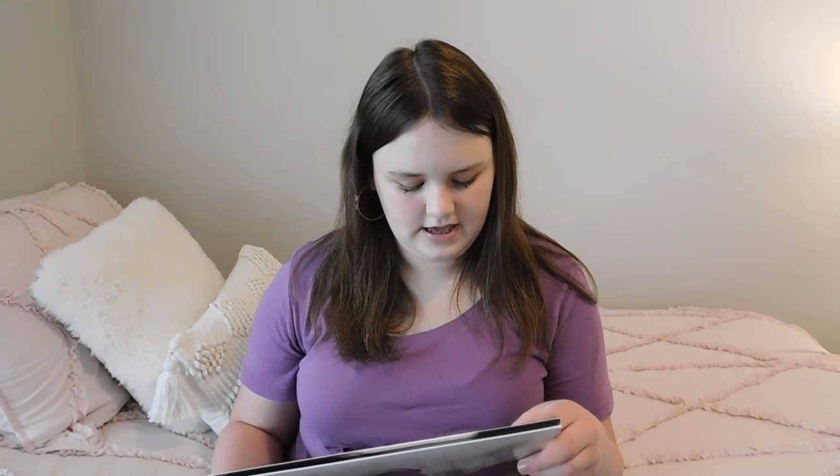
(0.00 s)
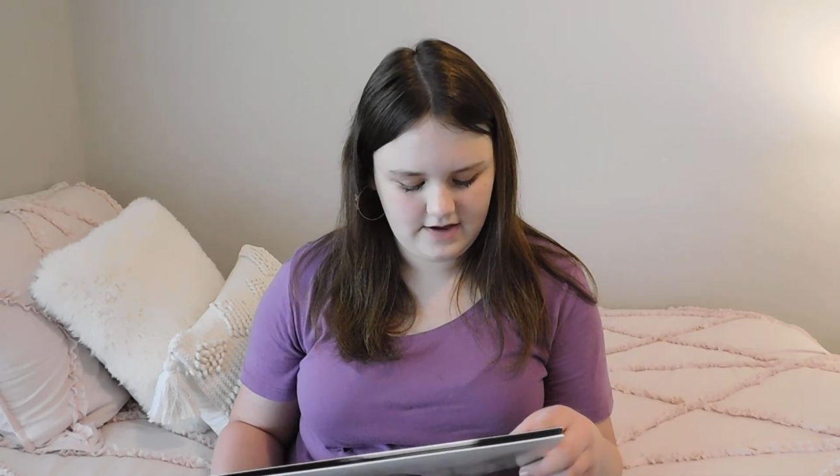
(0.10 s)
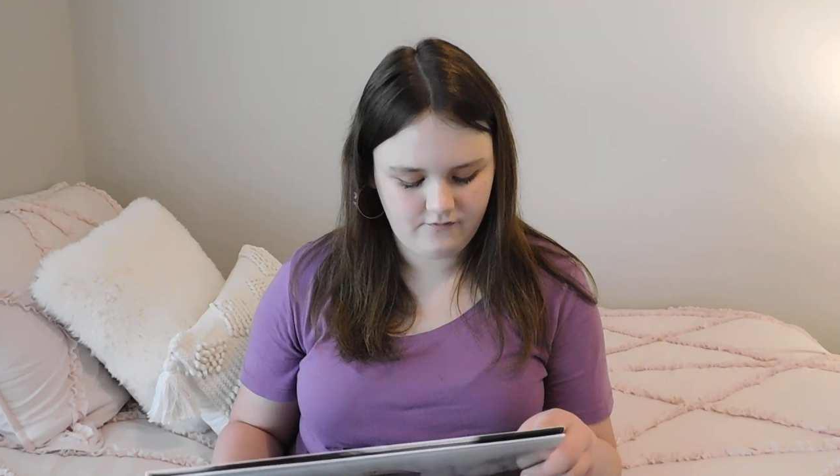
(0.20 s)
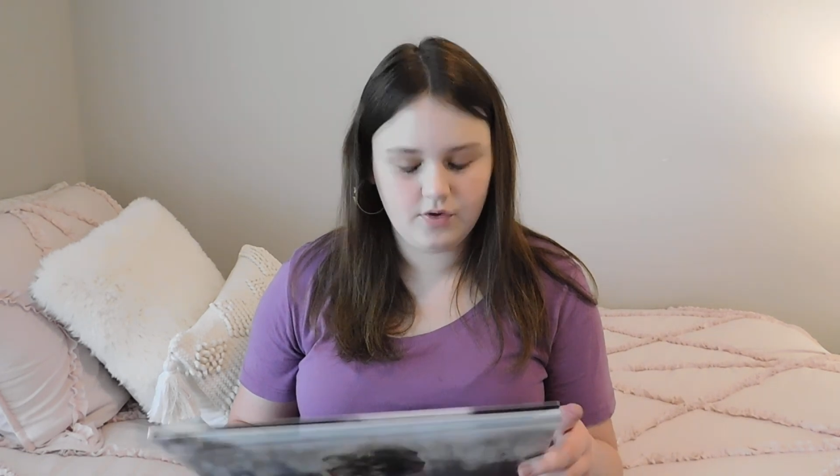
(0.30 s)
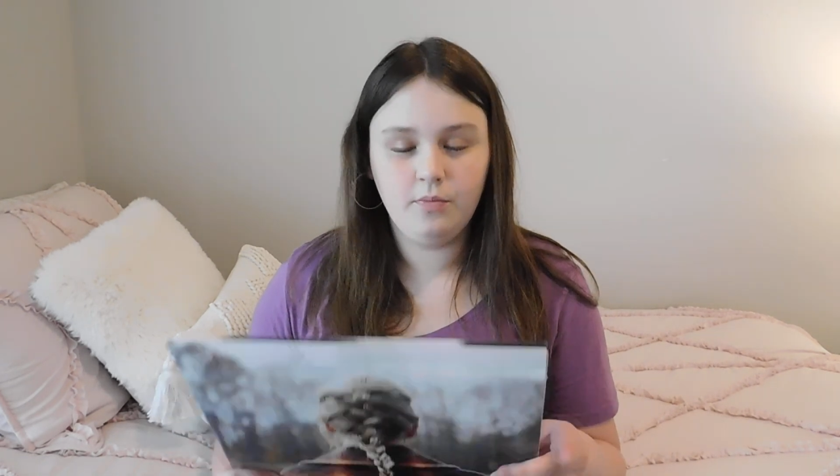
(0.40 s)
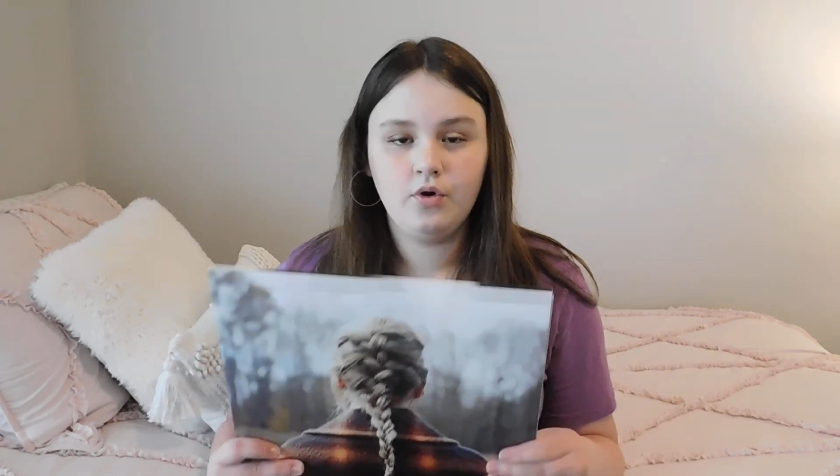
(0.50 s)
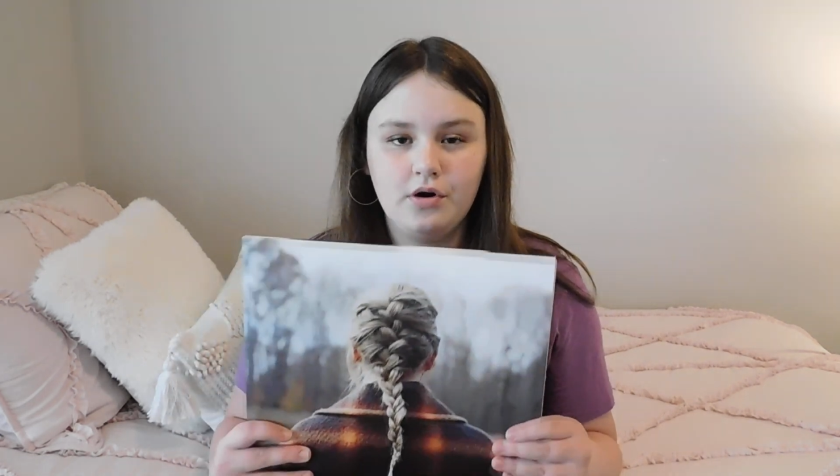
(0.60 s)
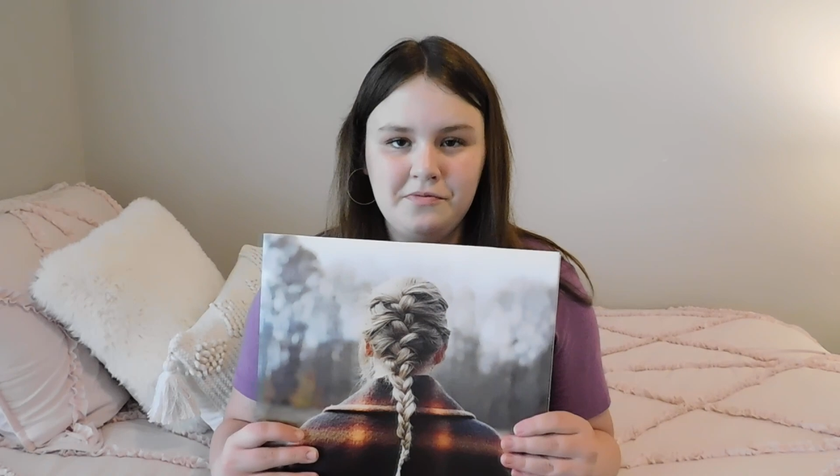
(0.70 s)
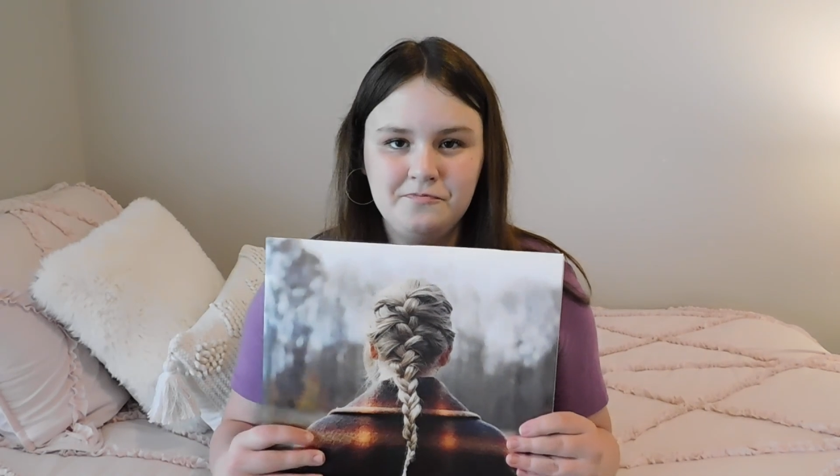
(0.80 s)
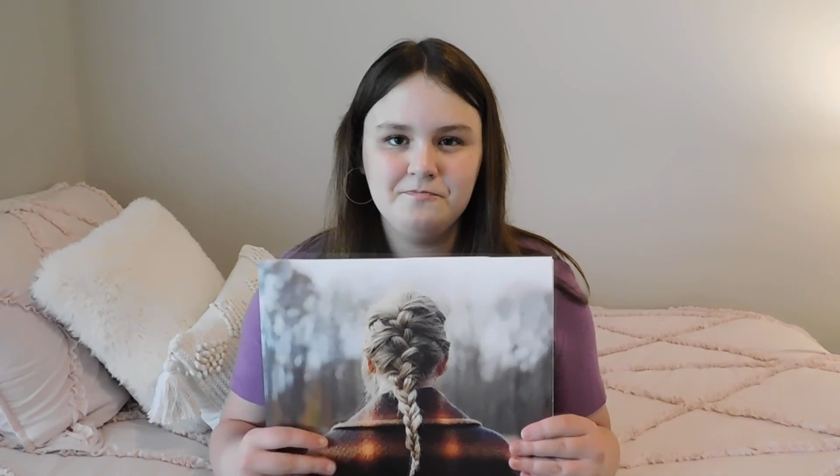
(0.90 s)

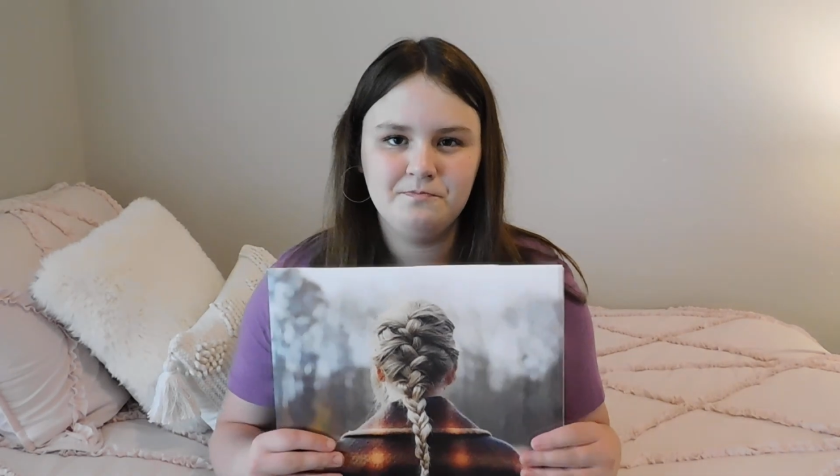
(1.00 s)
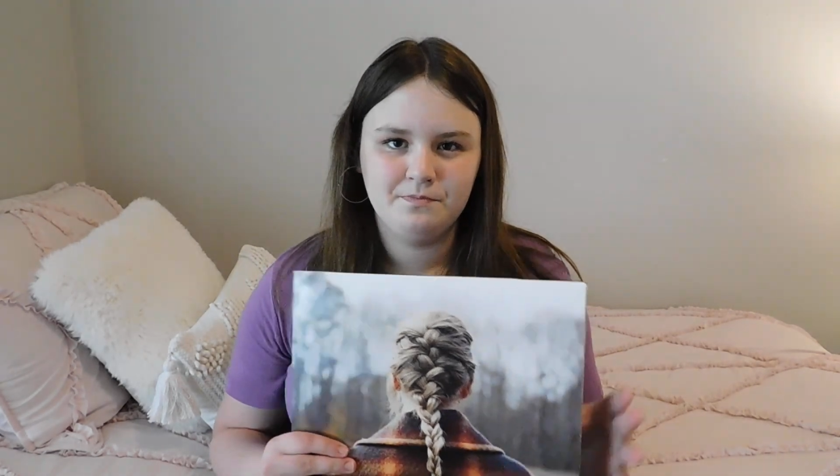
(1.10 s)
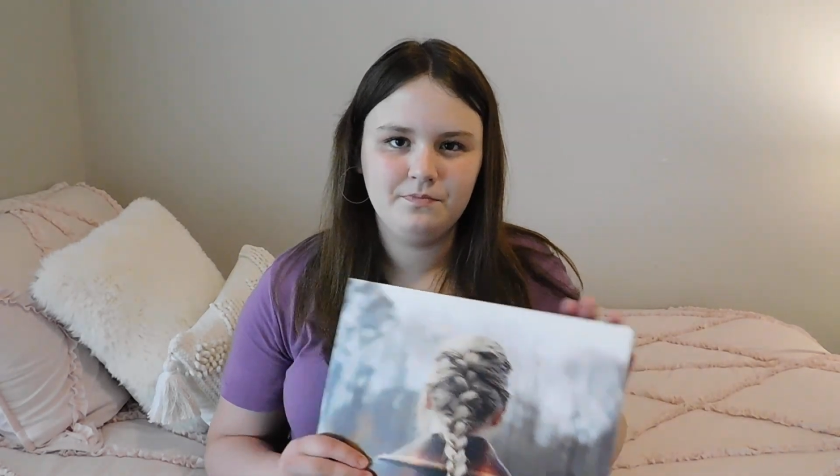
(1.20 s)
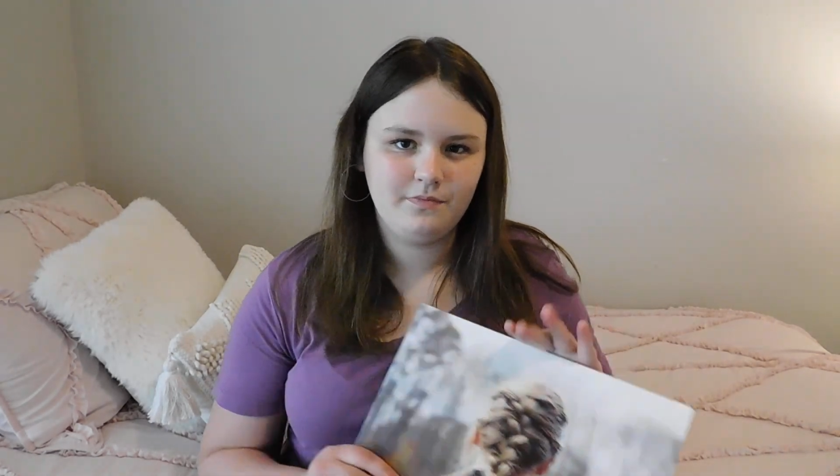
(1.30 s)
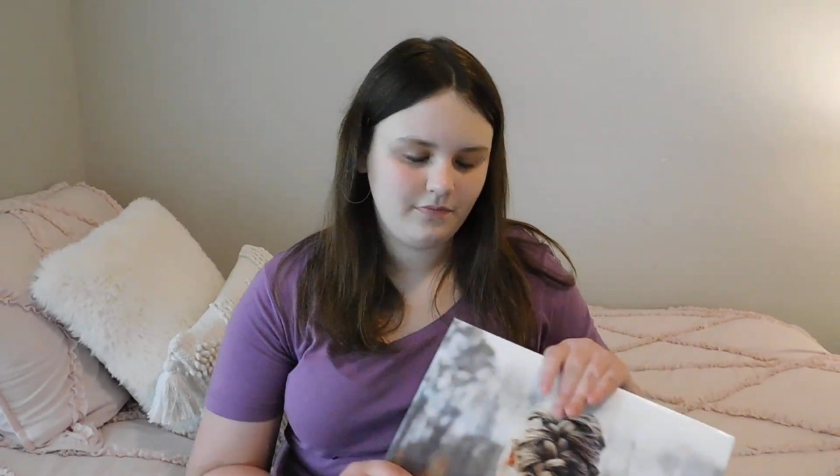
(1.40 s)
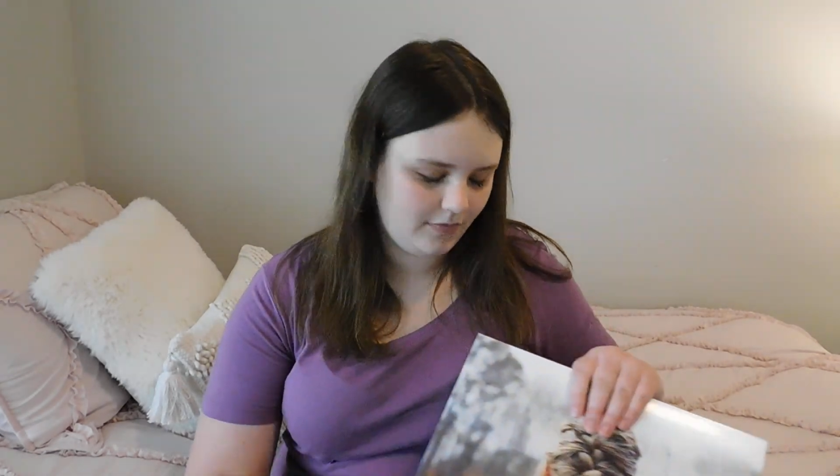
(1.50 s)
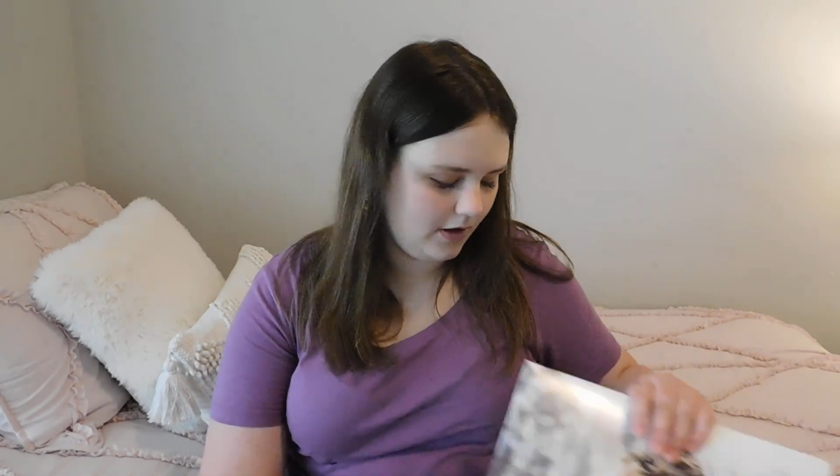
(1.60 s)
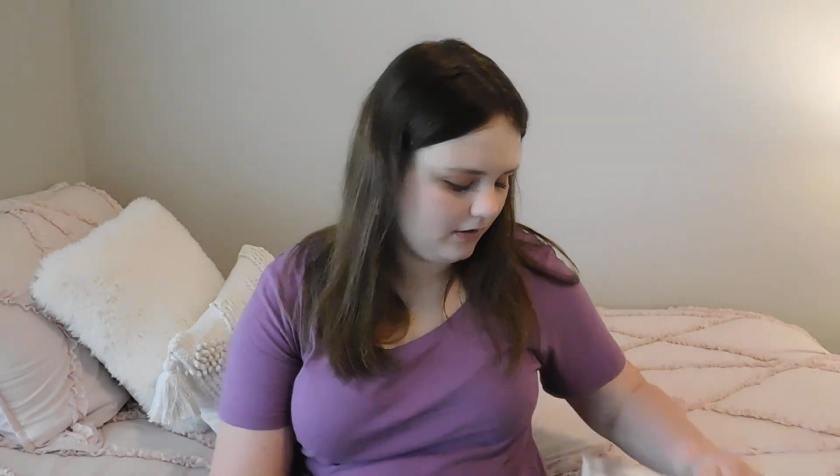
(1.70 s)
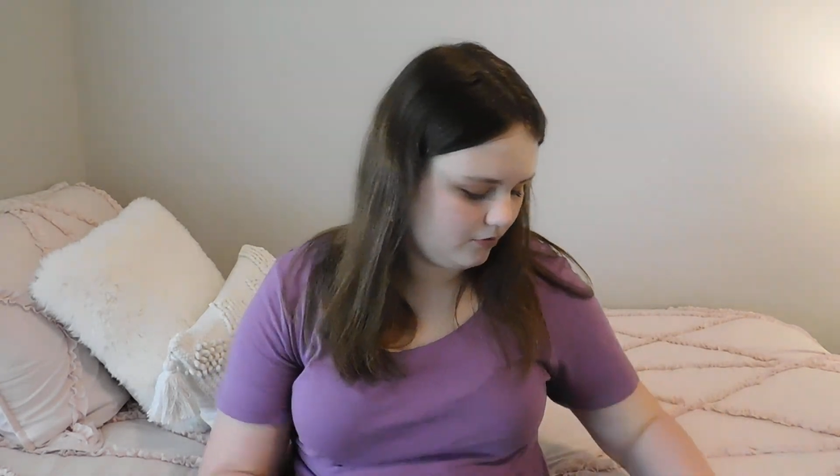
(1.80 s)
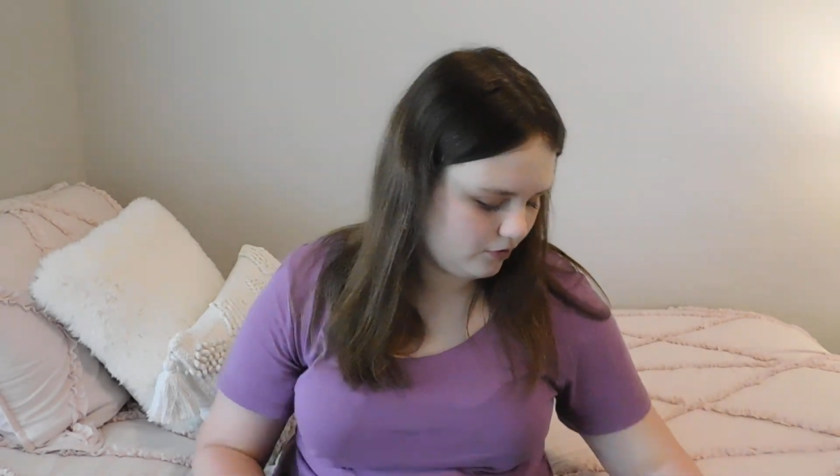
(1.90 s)
Evermore.
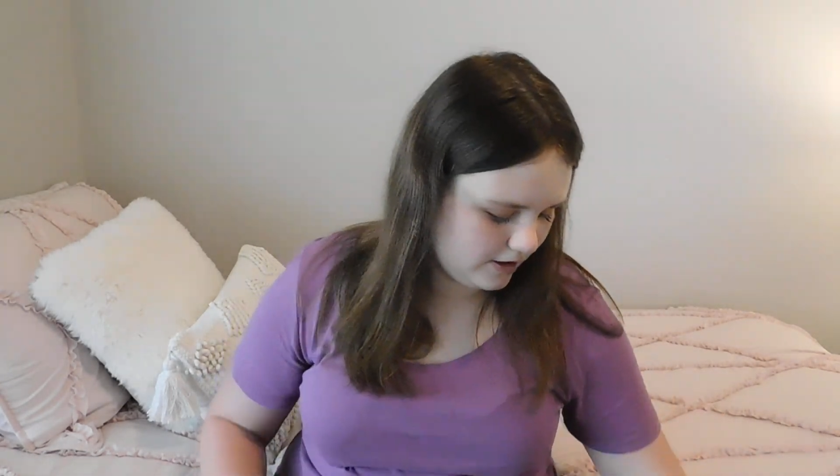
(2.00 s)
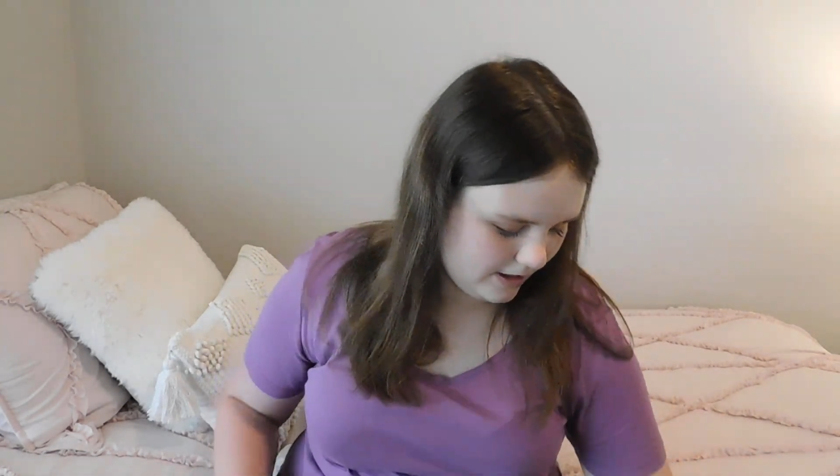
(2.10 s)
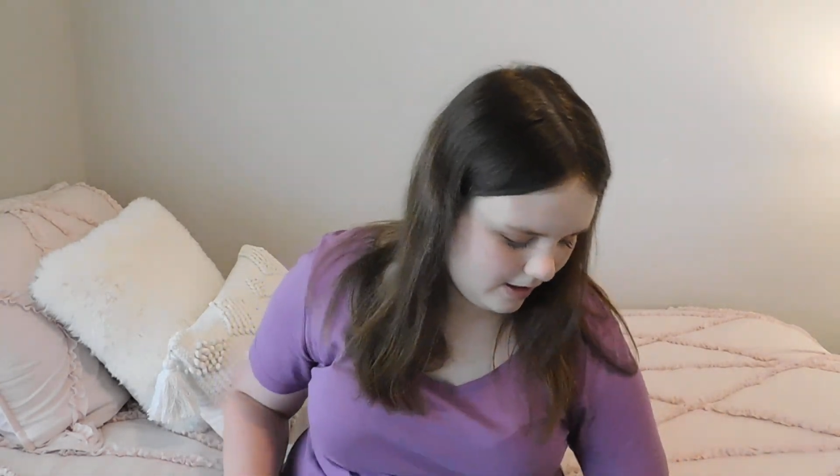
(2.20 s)
Great